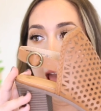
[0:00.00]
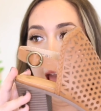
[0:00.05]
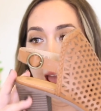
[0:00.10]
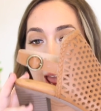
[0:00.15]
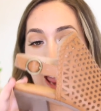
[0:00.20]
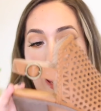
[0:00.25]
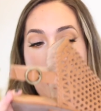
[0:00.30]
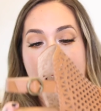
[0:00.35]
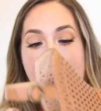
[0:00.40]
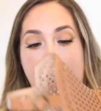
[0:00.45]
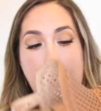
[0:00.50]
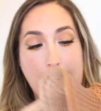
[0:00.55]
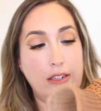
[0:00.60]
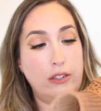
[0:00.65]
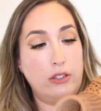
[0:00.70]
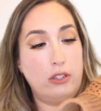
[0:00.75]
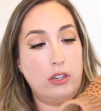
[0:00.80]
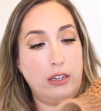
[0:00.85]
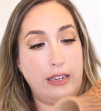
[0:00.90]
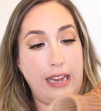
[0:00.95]

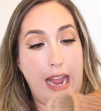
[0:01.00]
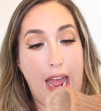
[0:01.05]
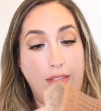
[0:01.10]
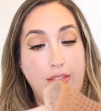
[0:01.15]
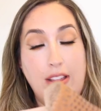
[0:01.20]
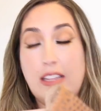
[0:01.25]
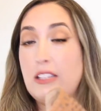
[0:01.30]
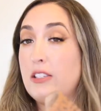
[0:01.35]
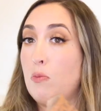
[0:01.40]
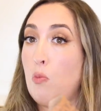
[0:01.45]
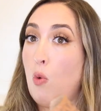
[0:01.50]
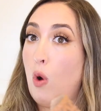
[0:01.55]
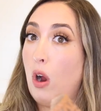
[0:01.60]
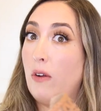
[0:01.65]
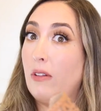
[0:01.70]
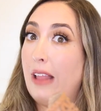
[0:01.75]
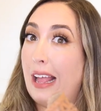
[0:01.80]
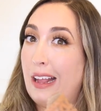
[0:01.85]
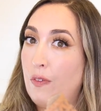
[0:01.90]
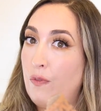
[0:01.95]
And yeah, these are
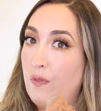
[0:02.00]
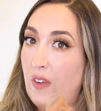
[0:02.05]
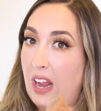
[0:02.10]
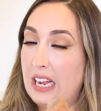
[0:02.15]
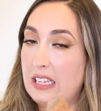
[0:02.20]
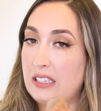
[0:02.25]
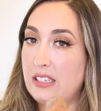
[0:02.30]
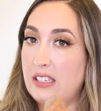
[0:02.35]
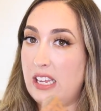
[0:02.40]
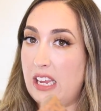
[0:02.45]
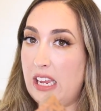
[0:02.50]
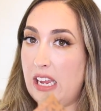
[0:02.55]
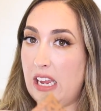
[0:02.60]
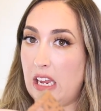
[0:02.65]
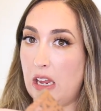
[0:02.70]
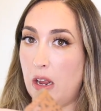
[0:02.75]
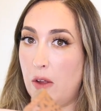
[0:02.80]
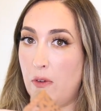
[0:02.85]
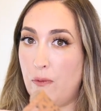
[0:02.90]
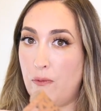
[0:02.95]
more like
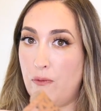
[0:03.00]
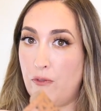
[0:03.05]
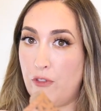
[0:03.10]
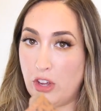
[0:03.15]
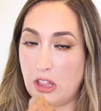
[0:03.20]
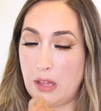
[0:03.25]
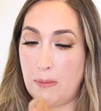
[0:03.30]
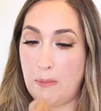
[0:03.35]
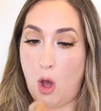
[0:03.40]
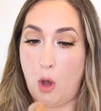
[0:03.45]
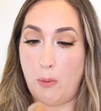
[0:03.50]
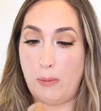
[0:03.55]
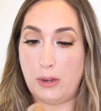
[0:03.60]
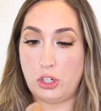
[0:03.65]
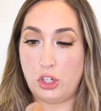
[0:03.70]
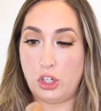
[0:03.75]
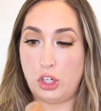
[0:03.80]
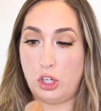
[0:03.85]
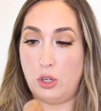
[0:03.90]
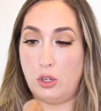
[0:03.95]
fancy for the
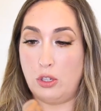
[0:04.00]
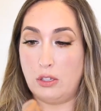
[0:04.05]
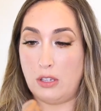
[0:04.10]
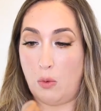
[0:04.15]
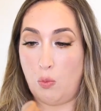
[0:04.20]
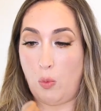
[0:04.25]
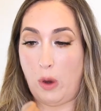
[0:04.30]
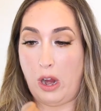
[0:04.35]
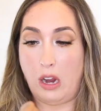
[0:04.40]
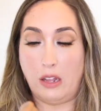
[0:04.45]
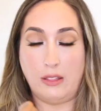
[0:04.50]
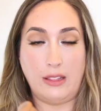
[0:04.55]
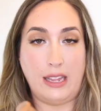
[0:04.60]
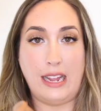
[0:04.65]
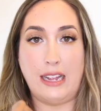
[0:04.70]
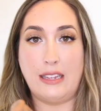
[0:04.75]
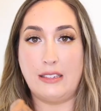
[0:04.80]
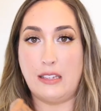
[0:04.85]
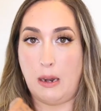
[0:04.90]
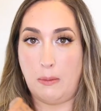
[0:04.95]
moment shoes. I'm wearing
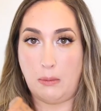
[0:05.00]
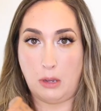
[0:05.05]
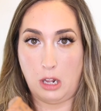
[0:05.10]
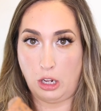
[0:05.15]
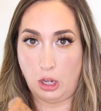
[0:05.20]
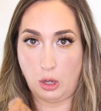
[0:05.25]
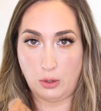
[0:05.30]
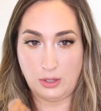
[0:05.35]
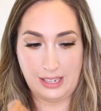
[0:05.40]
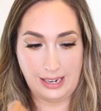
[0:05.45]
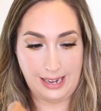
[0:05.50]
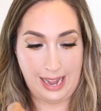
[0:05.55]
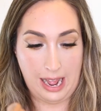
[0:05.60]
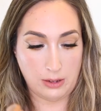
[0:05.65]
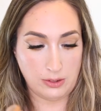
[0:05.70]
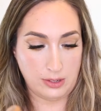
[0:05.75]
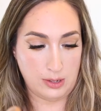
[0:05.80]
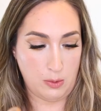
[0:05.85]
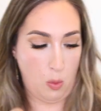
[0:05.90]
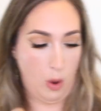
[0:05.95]
these and I'm going to go sit
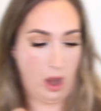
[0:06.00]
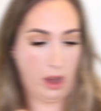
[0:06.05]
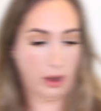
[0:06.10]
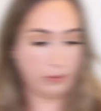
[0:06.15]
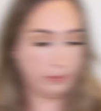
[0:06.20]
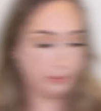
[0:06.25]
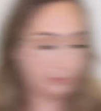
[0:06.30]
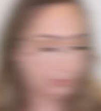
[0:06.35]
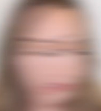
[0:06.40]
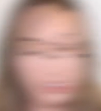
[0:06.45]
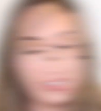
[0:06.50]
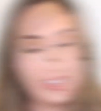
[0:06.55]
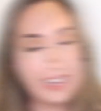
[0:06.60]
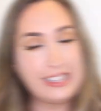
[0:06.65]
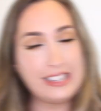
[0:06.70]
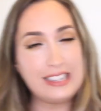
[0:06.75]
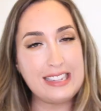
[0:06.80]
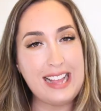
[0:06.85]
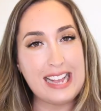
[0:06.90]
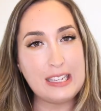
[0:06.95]
down somewhere. So the
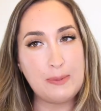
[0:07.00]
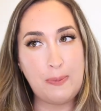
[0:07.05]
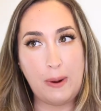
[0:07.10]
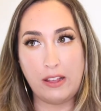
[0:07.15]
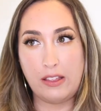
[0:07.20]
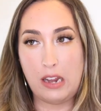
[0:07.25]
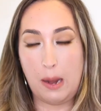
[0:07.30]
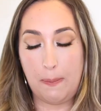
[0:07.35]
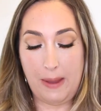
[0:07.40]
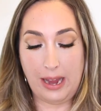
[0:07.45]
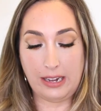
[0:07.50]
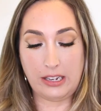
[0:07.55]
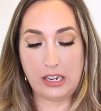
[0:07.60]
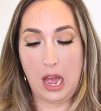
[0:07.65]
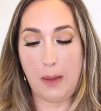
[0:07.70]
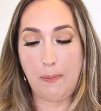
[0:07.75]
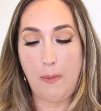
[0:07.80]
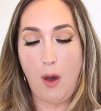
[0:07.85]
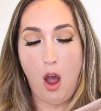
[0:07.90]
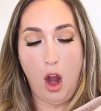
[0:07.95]
second to last pair that I picked
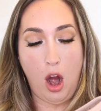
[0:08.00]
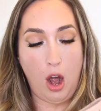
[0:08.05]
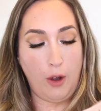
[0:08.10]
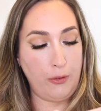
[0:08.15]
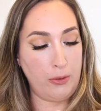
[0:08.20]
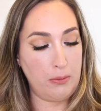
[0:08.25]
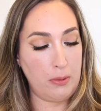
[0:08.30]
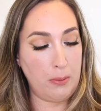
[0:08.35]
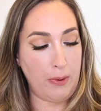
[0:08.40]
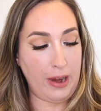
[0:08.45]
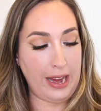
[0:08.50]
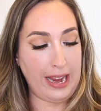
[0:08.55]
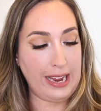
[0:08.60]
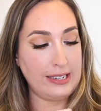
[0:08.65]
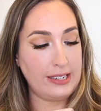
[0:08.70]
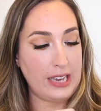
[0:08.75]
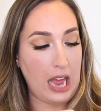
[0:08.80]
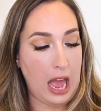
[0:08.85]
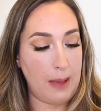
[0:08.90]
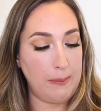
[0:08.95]
up are from the
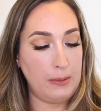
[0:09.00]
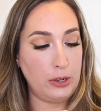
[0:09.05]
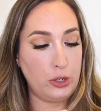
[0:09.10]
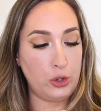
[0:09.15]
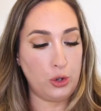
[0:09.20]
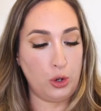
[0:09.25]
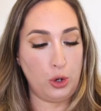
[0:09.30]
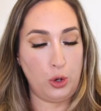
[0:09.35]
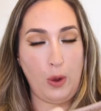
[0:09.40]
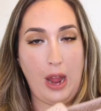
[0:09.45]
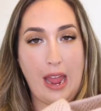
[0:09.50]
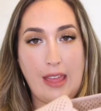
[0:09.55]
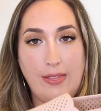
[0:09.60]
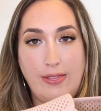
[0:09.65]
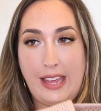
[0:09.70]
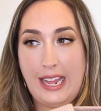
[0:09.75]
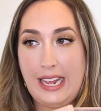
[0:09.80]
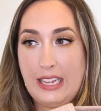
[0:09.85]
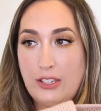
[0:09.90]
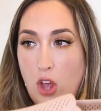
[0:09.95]
brand Time and True,
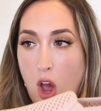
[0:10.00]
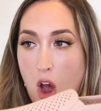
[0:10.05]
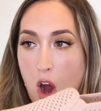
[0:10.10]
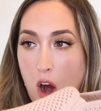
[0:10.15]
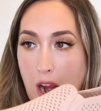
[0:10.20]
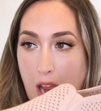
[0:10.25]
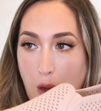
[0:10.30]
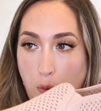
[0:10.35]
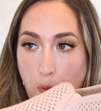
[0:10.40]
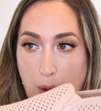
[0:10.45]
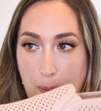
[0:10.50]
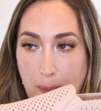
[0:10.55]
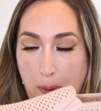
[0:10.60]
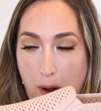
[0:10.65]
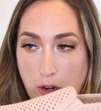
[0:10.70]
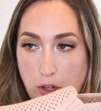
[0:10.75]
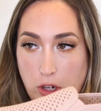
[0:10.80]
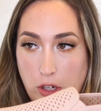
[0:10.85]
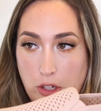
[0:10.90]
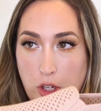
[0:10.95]
and these are a
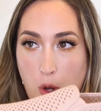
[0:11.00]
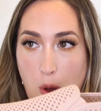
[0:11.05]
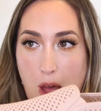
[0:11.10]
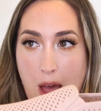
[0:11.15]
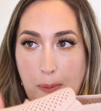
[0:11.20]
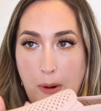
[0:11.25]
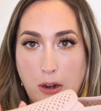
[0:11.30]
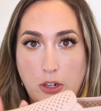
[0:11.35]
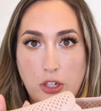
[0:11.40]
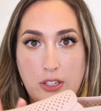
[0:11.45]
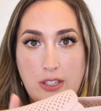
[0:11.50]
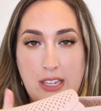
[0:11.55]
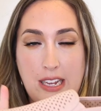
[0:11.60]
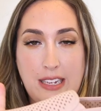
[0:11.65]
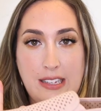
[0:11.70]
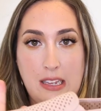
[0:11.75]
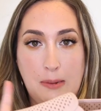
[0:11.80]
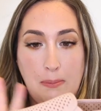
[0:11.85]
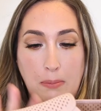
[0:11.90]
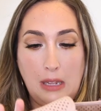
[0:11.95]
repurchase. So I purchased
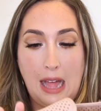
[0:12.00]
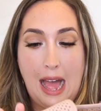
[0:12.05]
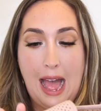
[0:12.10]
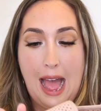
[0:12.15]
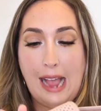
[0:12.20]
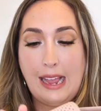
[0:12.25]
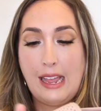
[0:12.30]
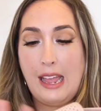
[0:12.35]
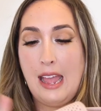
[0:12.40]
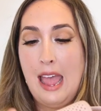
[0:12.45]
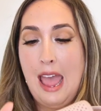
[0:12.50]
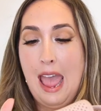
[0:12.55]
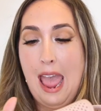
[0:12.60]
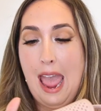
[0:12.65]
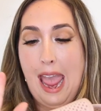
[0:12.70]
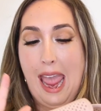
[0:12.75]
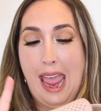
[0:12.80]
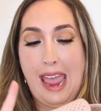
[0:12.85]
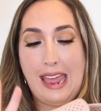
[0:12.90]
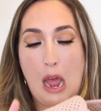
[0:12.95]
these in black,
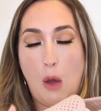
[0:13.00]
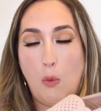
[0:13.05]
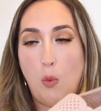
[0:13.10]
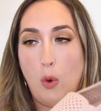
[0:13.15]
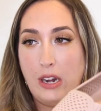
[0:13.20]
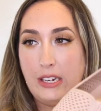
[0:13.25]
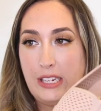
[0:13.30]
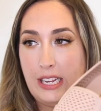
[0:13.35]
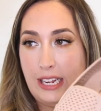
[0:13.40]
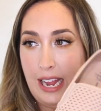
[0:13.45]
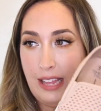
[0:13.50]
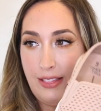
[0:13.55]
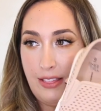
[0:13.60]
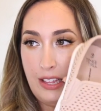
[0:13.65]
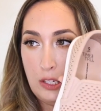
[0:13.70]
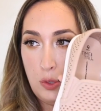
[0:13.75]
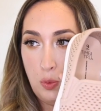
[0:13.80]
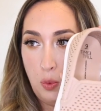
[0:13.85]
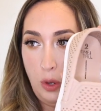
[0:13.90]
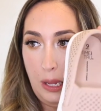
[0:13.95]
and I wanted to get
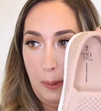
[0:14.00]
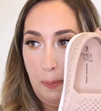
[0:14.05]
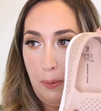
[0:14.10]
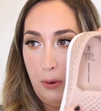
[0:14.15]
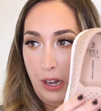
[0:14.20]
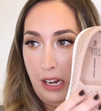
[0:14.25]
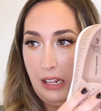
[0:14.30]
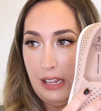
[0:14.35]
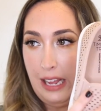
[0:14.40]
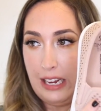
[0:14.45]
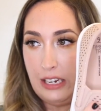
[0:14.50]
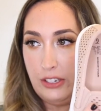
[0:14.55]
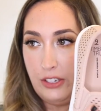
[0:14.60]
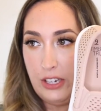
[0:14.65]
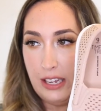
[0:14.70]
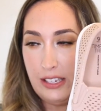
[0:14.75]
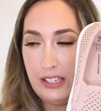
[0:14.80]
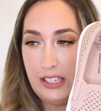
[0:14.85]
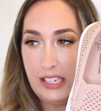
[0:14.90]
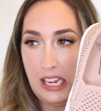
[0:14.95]
this really pretty like a
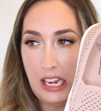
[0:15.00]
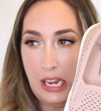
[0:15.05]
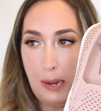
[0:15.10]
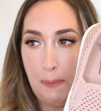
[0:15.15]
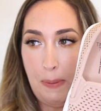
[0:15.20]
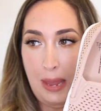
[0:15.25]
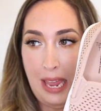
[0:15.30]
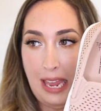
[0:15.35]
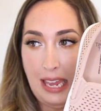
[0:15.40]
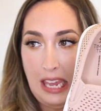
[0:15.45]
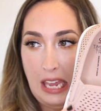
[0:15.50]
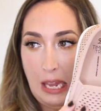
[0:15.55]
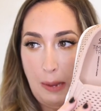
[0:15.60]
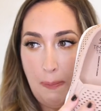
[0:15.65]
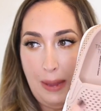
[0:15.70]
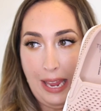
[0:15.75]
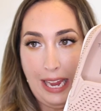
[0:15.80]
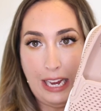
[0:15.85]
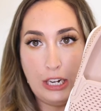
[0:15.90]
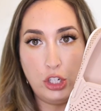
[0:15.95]
dusty
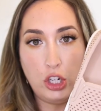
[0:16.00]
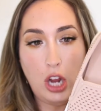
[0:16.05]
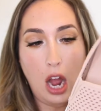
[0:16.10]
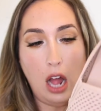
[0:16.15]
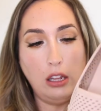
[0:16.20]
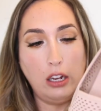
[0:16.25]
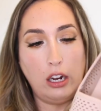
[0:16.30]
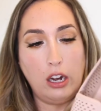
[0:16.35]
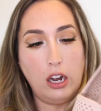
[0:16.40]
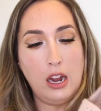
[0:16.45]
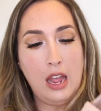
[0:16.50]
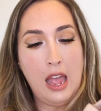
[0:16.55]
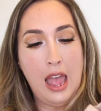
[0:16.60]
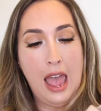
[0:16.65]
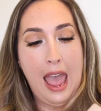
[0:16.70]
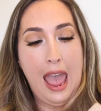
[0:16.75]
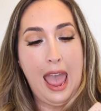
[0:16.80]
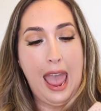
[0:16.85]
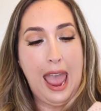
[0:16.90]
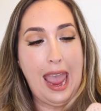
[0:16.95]
pinky peach color.
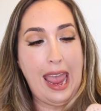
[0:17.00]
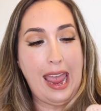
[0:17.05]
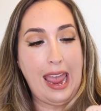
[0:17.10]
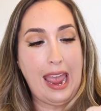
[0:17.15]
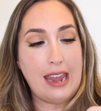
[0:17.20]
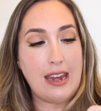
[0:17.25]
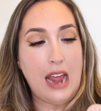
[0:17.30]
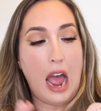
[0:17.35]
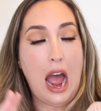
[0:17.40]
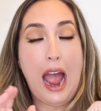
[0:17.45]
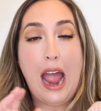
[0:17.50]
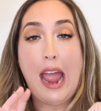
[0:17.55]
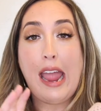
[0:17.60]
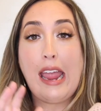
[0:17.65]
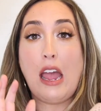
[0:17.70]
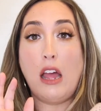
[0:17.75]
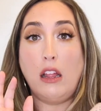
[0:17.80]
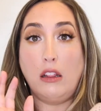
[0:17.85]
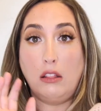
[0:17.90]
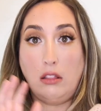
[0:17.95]
And
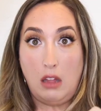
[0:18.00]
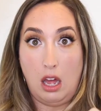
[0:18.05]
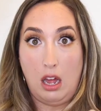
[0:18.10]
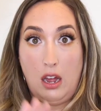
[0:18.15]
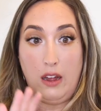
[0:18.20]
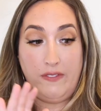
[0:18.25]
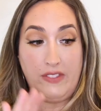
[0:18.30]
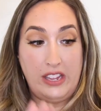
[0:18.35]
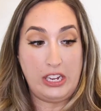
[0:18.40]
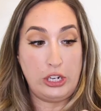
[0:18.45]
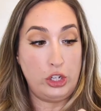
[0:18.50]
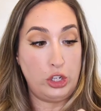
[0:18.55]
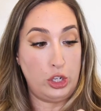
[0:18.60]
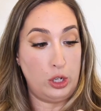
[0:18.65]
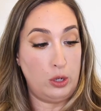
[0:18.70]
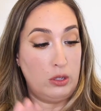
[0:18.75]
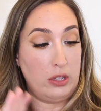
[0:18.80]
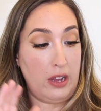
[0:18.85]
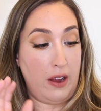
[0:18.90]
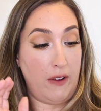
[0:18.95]
I love these
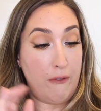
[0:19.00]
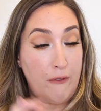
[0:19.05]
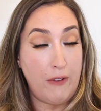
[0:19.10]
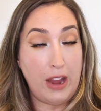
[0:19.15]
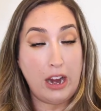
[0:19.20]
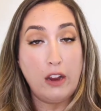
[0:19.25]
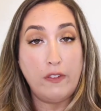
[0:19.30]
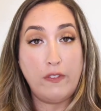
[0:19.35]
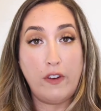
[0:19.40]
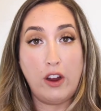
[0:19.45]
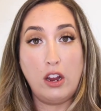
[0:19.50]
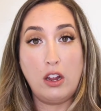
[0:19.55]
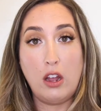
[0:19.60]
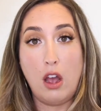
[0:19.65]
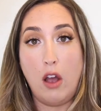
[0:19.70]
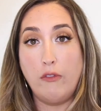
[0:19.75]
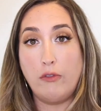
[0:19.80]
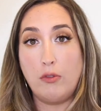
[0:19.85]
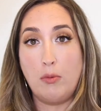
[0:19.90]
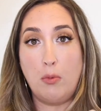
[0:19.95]
shoes. They're very, very
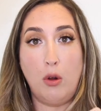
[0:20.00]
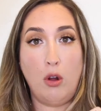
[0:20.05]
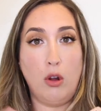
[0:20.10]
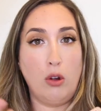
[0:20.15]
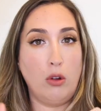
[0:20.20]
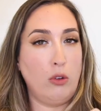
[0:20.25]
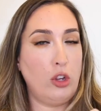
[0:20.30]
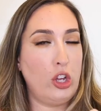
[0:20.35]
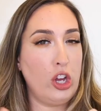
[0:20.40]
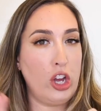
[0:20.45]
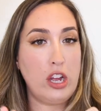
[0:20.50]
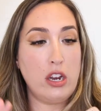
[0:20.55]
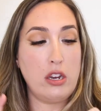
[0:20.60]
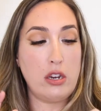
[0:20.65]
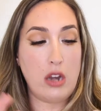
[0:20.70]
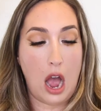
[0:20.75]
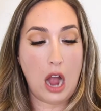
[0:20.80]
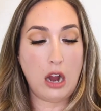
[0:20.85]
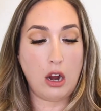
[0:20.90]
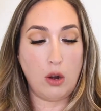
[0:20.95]
comfortable,
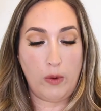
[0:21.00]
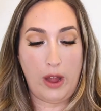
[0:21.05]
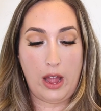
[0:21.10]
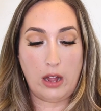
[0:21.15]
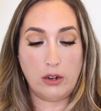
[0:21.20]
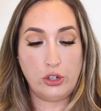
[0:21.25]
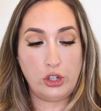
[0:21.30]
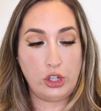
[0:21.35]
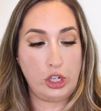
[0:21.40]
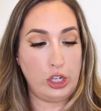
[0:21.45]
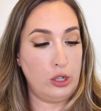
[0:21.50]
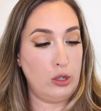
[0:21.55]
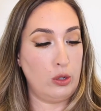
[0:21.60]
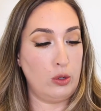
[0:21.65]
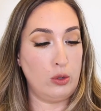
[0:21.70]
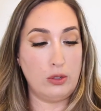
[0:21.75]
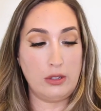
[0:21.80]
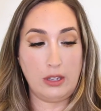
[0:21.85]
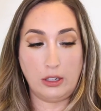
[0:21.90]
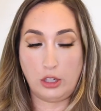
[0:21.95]
good knock around
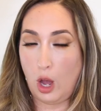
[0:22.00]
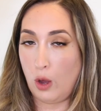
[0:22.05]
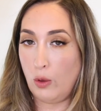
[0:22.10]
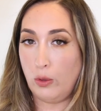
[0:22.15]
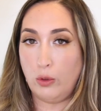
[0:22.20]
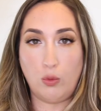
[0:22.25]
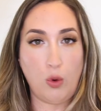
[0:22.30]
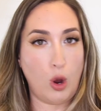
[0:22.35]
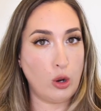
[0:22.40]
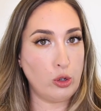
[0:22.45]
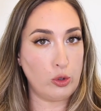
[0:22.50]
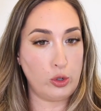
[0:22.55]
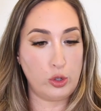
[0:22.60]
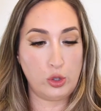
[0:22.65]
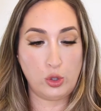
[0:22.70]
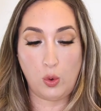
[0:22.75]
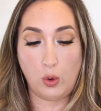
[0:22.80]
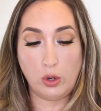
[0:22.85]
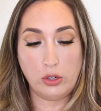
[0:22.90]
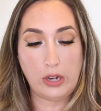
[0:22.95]
shoes, go to the grocery
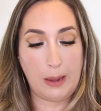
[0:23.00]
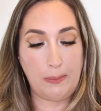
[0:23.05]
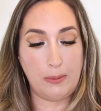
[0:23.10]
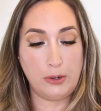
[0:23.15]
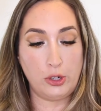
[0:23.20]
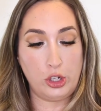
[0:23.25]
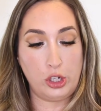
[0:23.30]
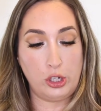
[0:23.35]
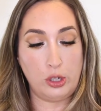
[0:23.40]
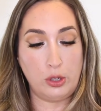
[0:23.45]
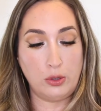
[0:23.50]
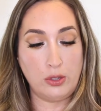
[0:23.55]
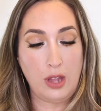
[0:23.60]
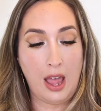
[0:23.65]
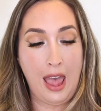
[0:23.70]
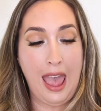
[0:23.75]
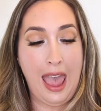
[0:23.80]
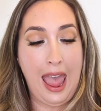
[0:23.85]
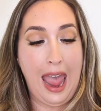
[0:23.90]
store type of shoes.